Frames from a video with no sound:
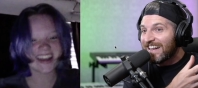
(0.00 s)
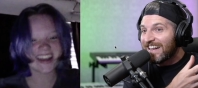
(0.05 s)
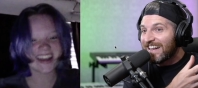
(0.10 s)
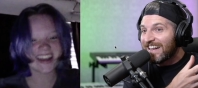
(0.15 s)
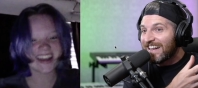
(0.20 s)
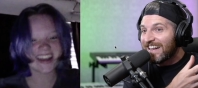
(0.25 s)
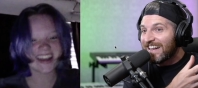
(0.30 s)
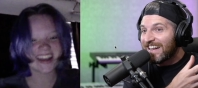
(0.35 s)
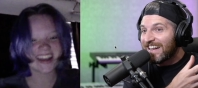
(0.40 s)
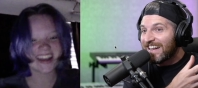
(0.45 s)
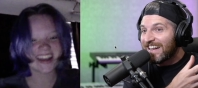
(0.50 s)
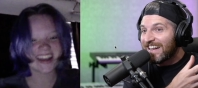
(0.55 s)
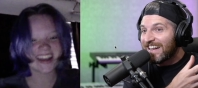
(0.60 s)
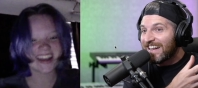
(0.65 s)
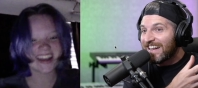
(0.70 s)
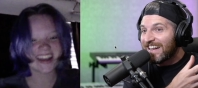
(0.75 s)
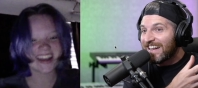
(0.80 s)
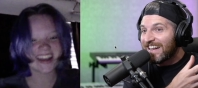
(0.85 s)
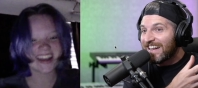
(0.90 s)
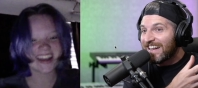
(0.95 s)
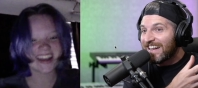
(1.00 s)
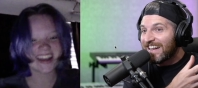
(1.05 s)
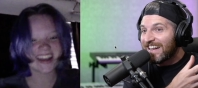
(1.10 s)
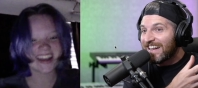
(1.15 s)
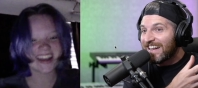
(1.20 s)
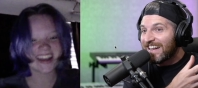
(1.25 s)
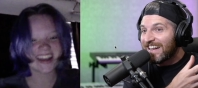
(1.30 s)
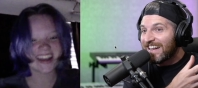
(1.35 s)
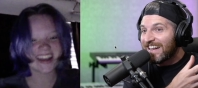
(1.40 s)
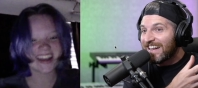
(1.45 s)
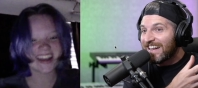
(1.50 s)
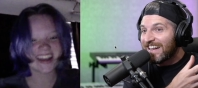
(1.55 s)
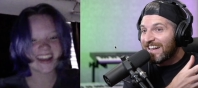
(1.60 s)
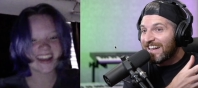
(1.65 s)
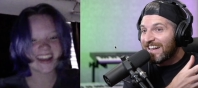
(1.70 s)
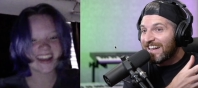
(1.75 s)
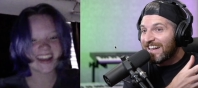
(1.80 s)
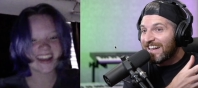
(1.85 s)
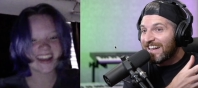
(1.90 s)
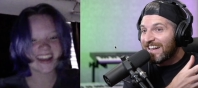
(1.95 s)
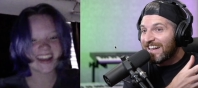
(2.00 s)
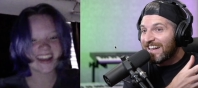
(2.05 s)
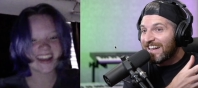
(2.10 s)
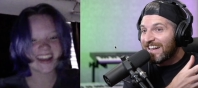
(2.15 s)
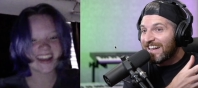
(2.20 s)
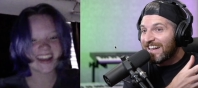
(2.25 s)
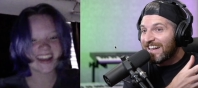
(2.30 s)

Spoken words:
Nothing is said.